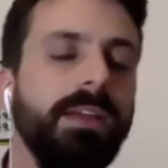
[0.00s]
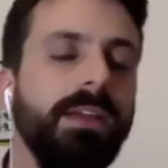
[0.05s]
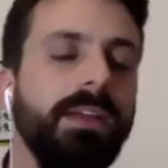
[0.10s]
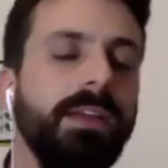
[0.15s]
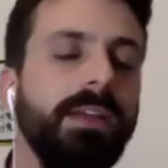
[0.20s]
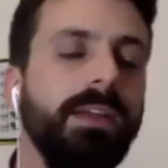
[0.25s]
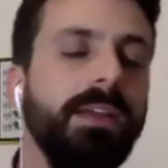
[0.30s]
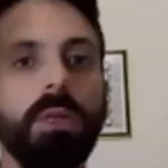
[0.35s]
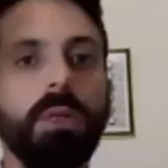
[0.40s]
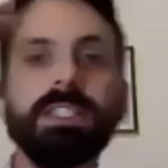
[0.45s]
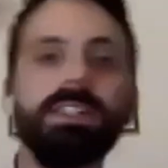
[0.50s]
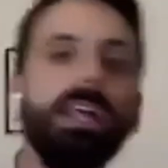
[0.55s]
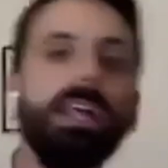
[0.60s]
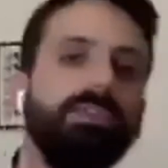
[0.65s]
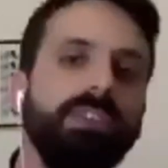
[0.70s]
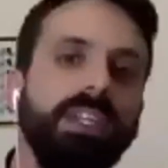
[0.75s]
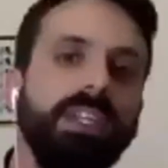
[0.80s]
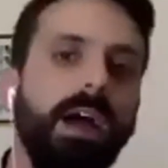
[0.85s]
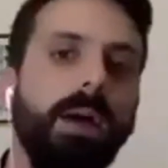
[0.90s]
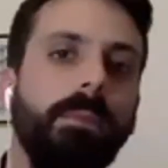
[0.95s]
But what's
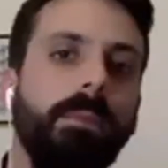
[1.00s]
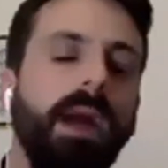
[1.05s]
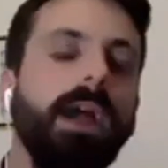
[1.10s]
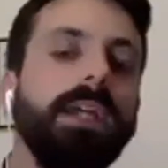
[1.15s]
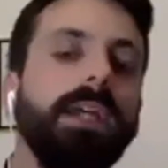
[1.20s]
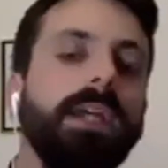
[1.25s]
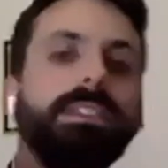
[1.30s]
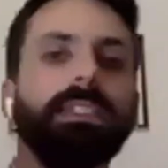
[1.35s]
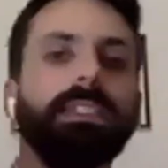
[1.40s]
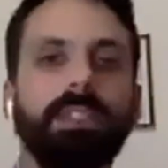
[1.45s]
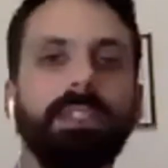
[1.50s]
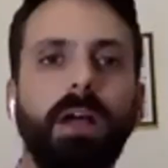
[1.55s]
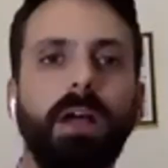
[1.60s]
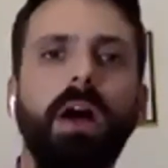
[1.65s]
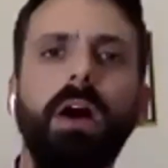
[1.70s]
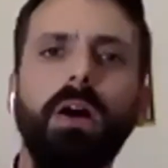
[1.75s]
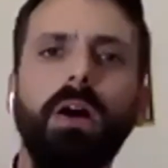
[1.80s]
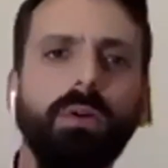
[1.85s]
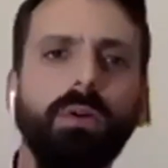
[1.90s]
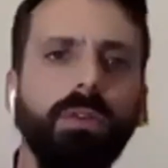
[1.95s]
left in our minds is,
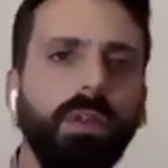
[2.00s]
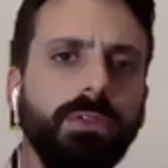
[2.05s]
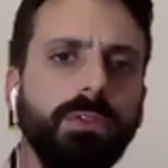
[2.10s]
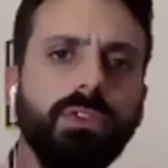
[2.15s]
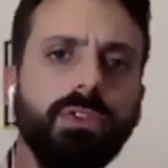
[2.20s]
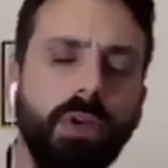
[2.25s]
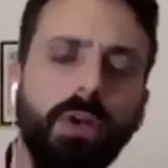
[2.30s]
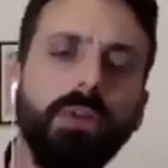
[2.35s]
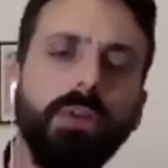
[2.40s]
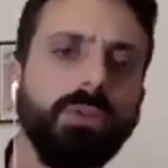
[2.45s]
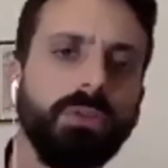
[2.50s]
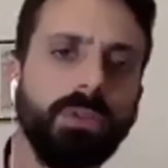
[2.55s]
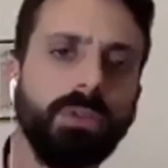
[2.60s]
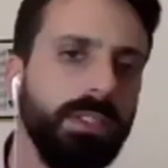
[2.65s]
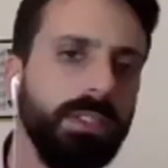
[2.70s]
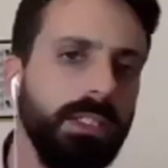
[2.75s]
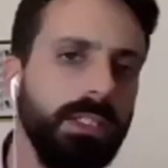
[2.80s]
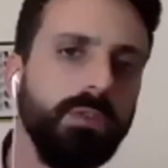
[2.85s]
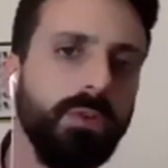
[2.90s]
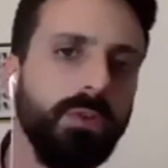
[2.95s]
oh, those drones were
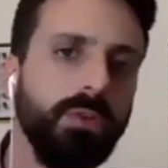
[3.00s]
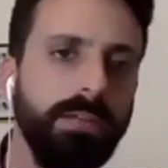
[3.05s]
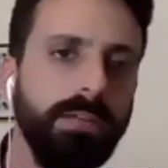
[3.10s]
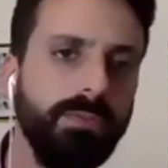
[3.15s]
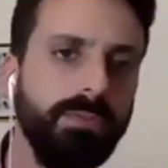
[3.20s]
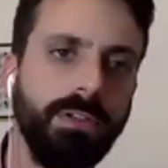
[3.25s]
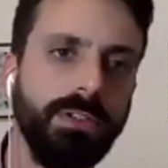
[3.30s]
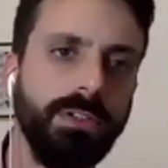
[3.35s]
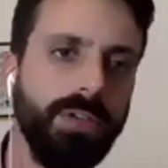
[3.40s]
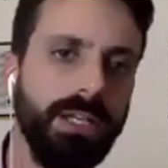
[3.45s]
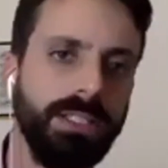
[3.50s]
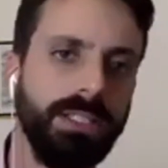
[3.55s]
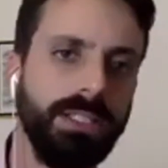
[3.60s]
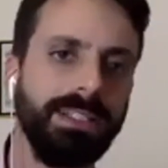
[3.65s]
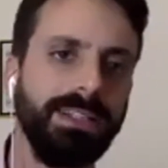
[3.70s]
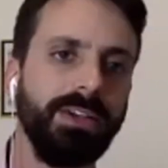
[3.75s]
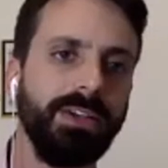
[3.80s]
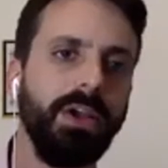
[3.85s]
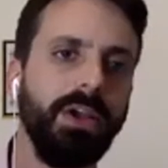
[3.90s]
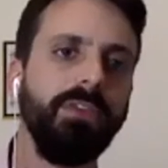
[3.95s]
really great for
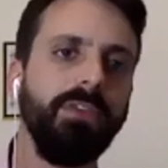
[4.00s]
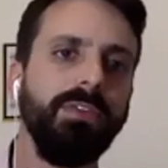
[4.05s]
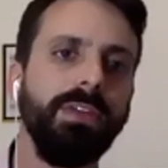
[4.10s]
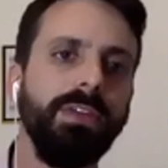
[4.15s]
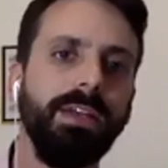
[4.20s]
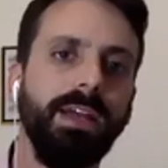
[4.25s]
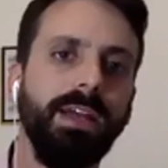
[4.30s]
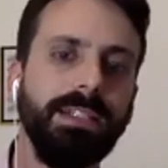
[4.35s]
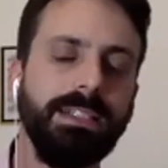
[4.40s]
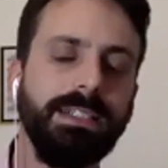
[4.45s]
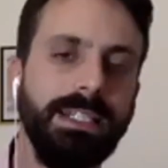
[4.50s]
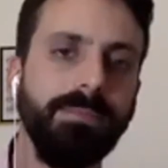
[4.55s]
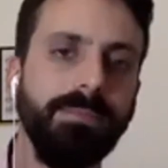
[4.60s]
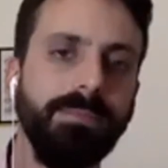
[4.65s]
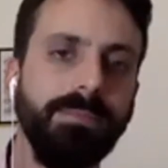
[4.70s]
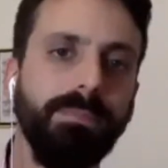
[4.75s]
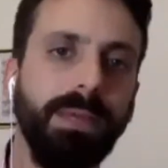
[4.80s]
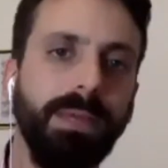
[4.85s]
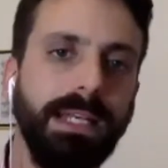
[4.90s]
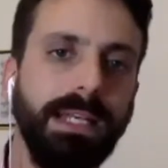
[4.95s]
addressing the COVID-19
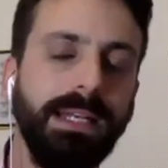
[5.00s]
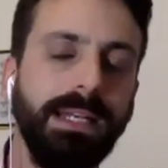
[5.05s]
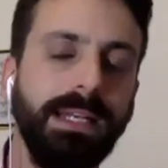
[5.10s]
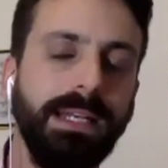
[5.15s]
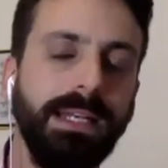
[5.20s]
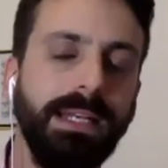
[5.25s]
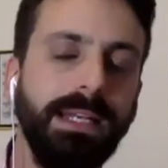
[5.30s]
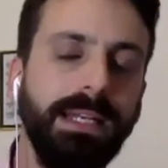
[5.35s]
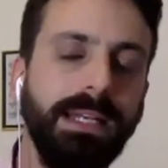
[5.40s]
pandemic.